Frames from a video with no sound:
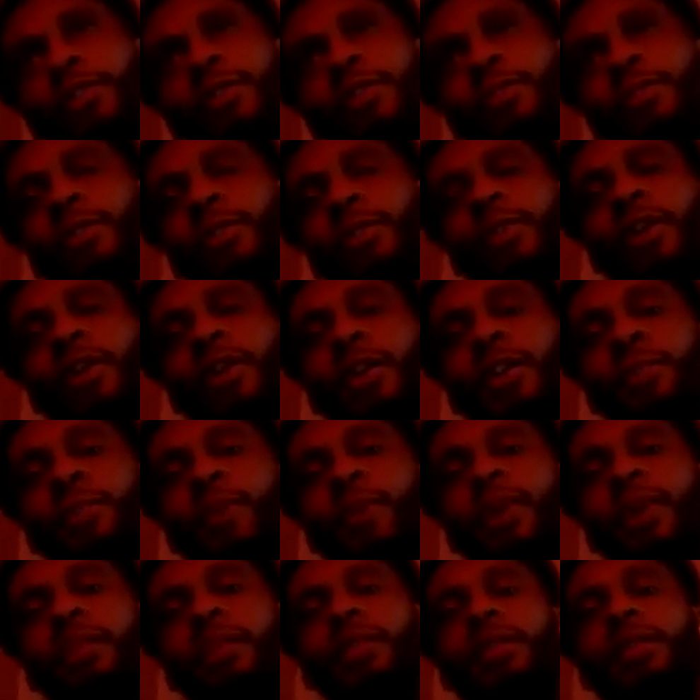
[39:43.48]
just pick
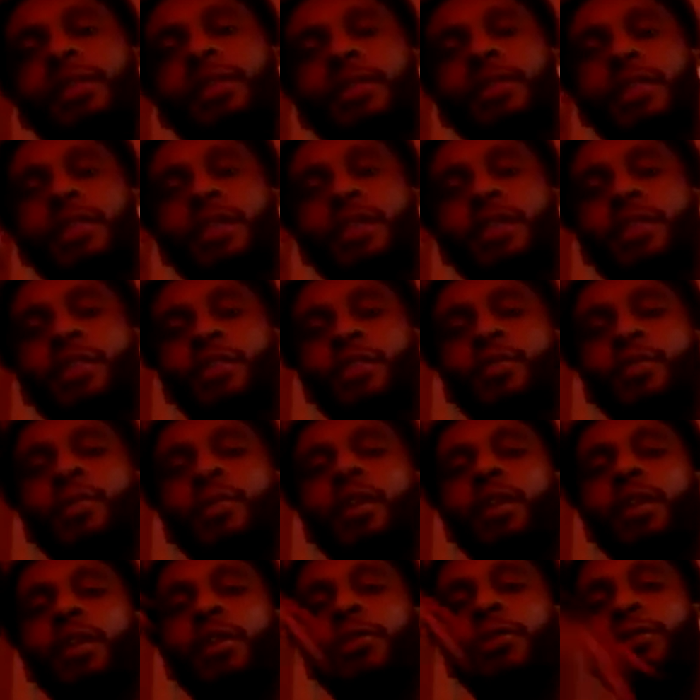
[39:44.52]
anybody to get the check to, we
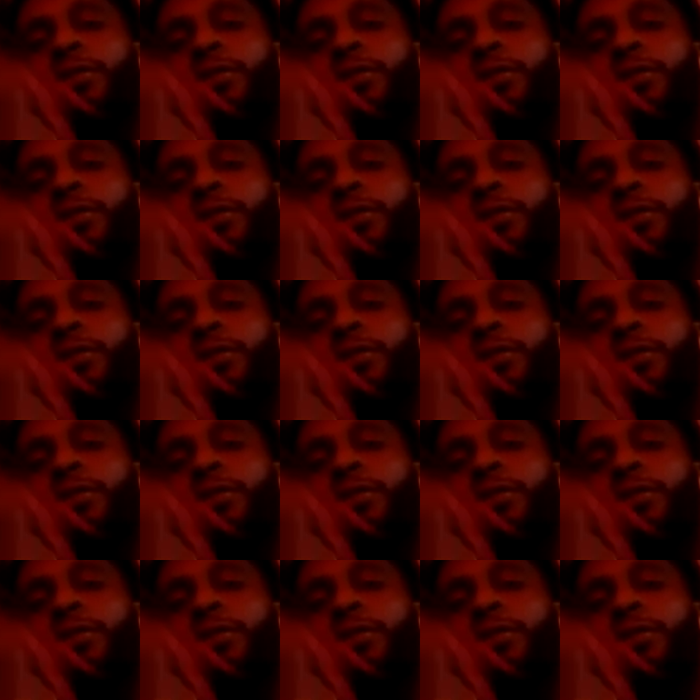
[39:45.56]
all can